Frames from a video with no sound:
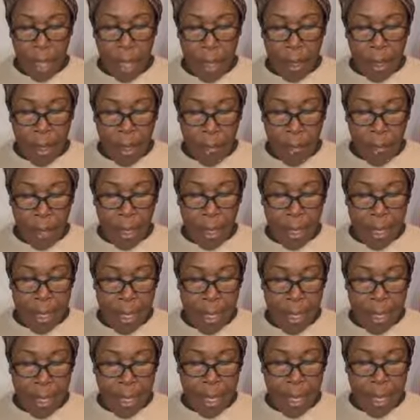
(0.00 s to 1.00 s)
For
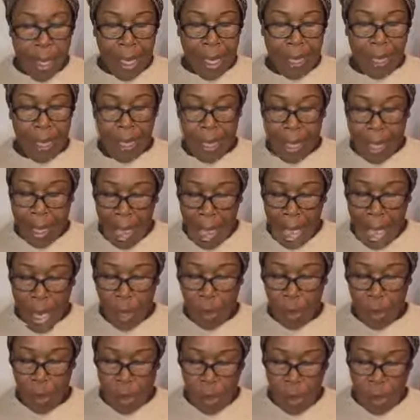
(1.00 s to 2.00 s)
it is
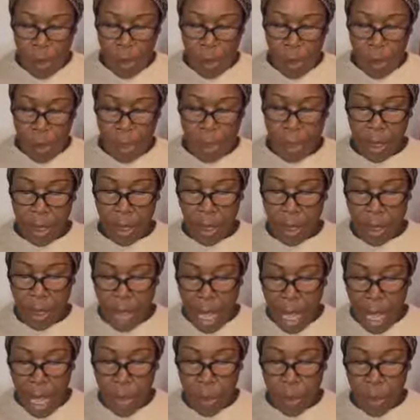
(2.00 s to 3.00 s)
thou, Lord,
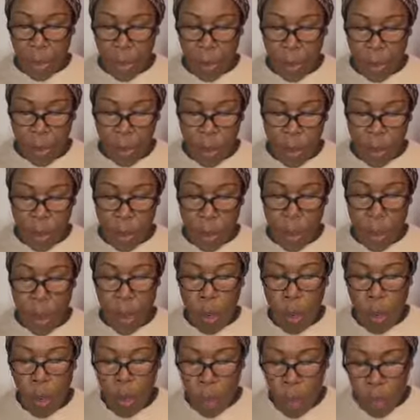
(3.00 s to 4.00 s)
thou, Lord,
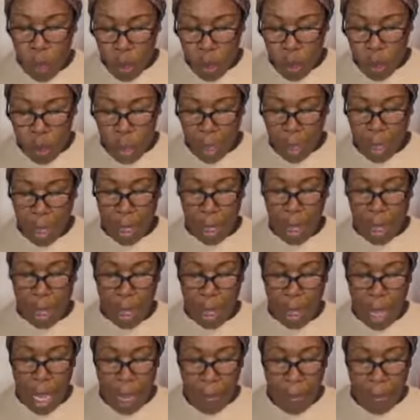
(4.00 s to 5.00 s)
only
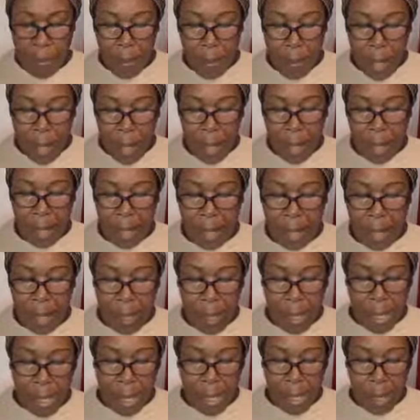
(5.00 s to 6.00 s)
that makest
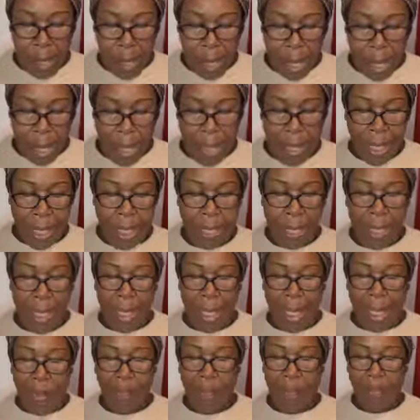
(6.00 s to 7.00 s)
me dwell in
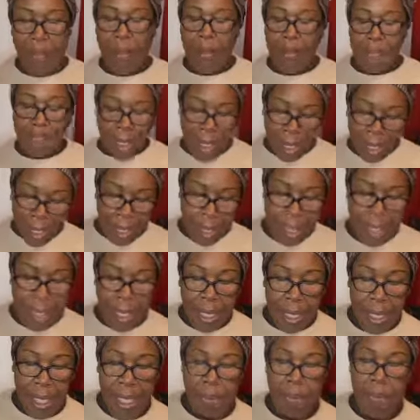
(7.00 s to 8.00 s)
safety.
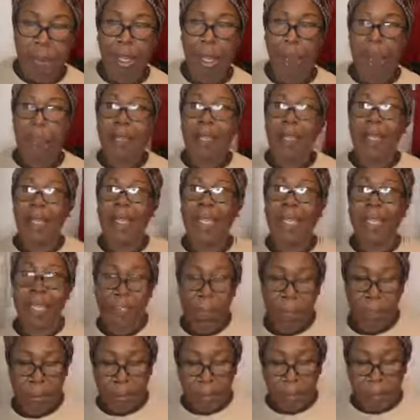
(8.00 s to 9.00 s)
Let me repeat this.